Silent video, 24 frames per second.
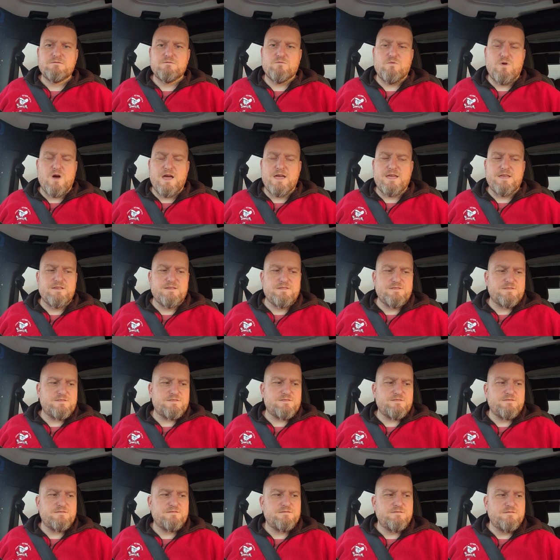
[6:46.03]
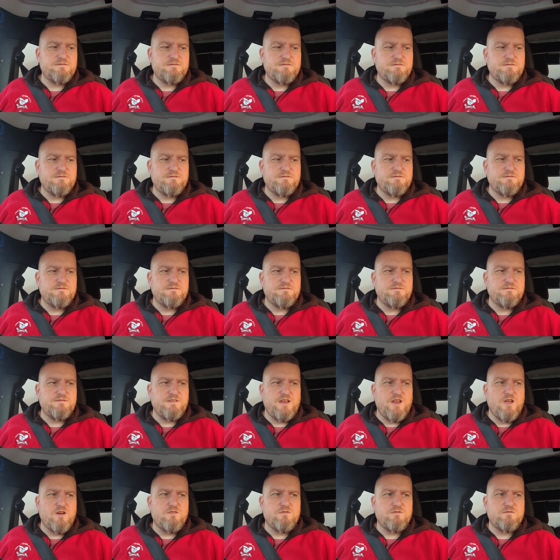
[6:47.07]
why is
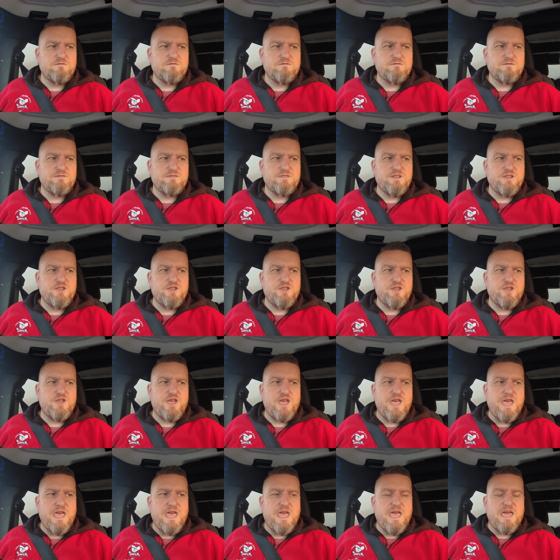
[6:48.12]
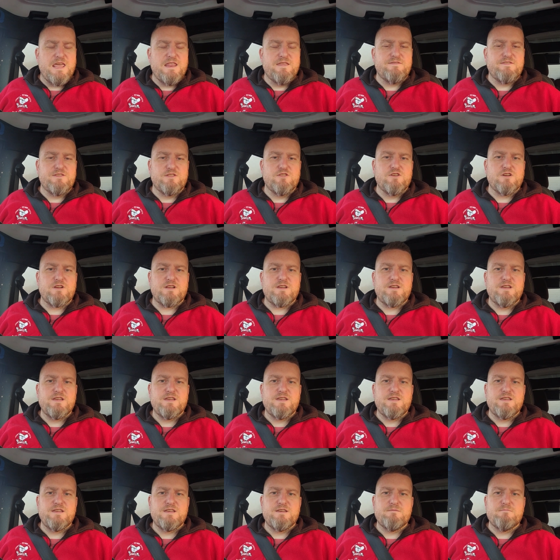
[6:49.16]
you know and if you look
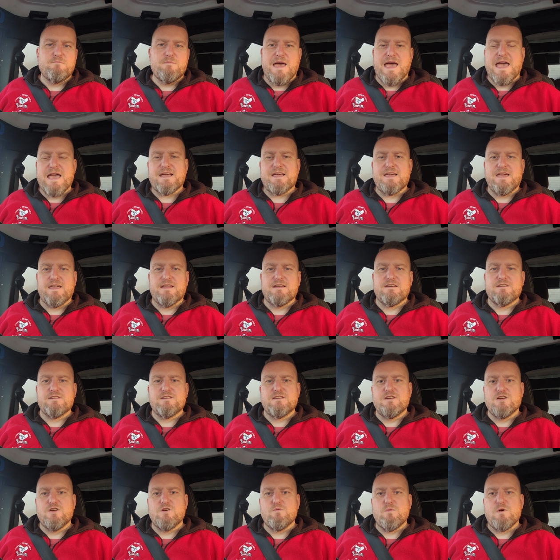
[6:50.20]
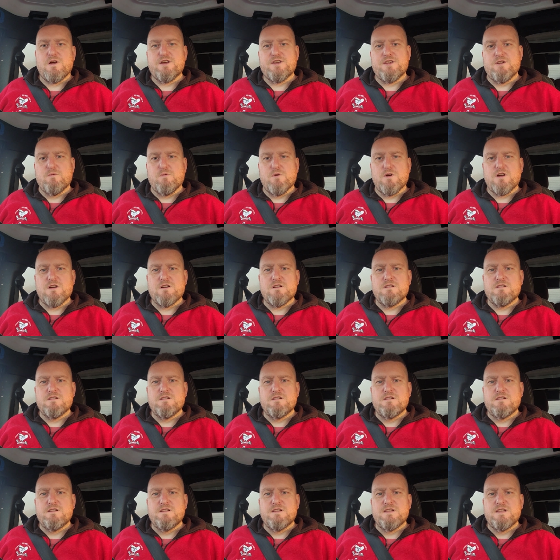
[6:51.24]
back at you know where you were
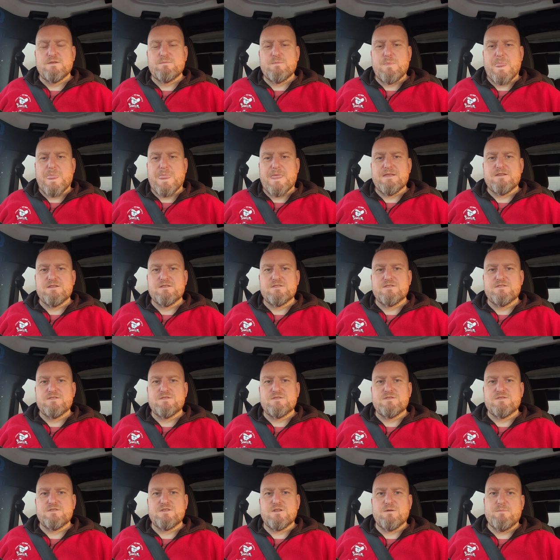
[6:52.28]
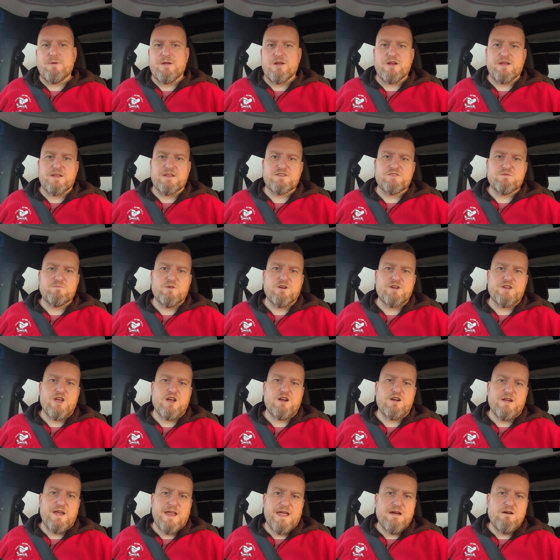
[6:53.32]
comparing it to where you
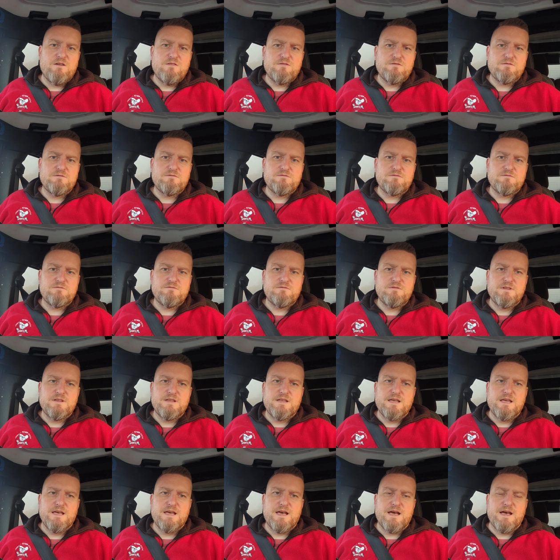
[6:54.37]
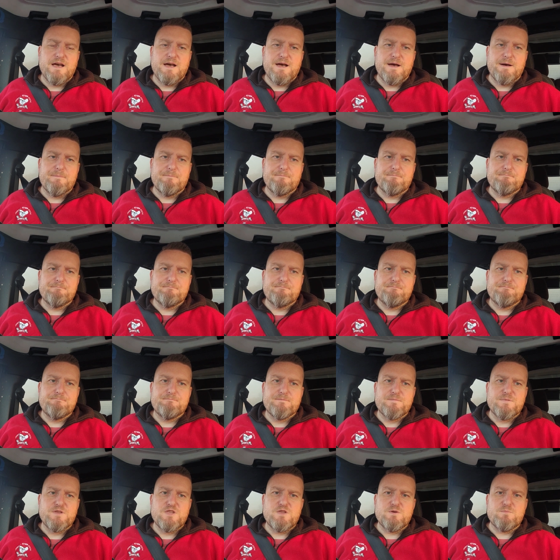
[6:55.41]
are now um,
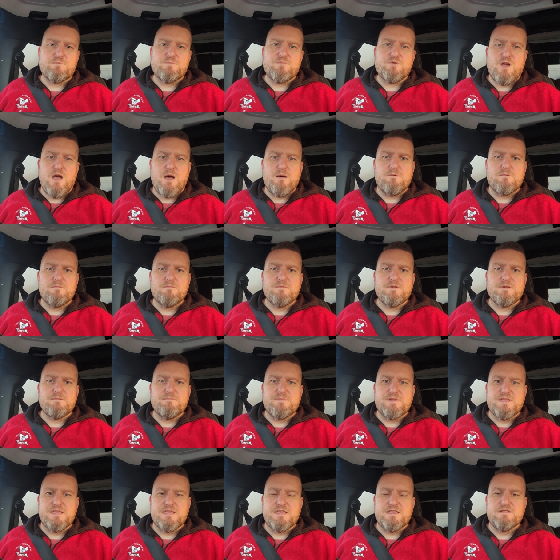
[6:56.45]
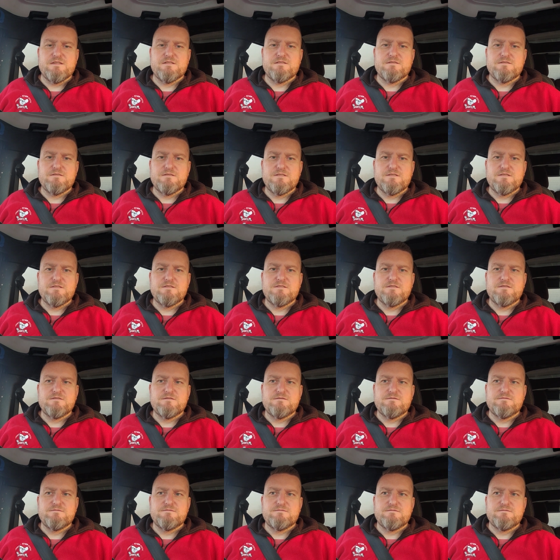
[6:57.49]
you probably be
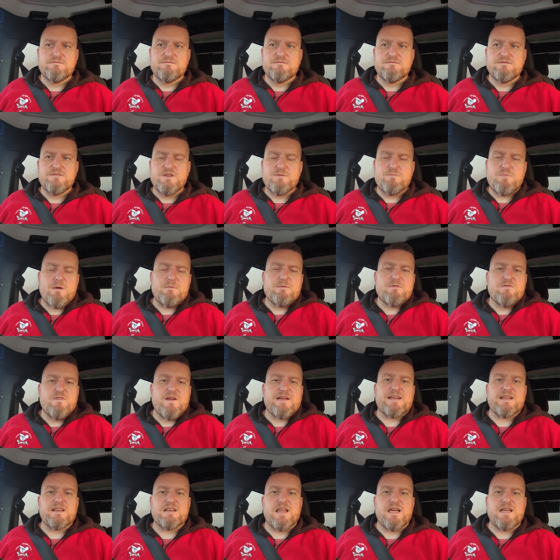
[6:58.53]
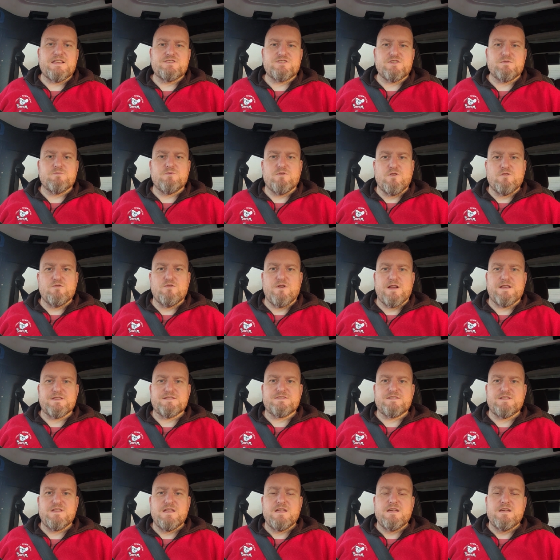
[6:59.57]
you probably recognize your
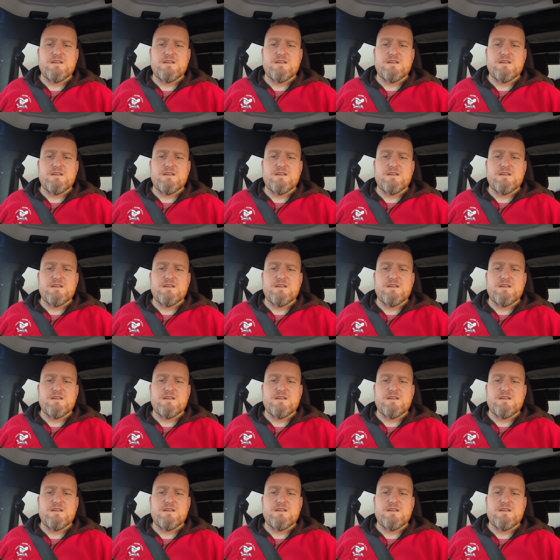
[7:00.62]
progress